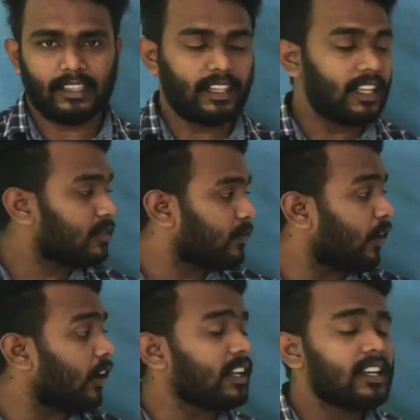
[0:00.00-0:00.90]
These
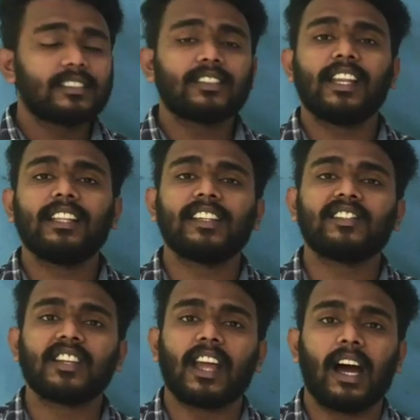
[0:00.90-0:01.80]
4
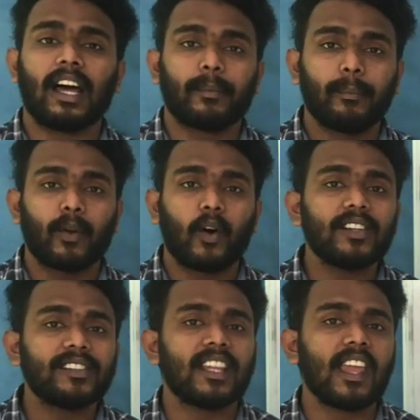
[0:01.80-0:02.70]
civilizations are
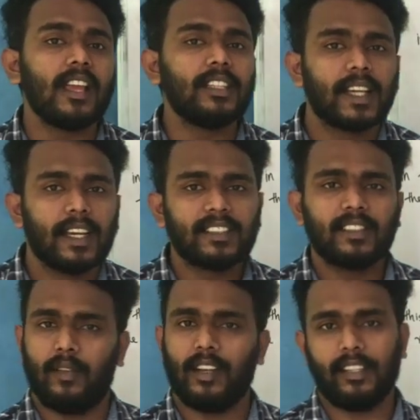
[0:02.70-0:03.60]
Bronze Age
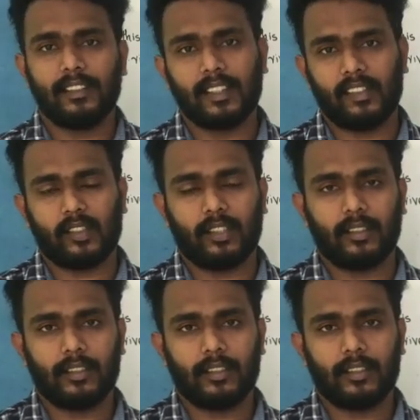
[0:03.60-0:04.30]
civilization.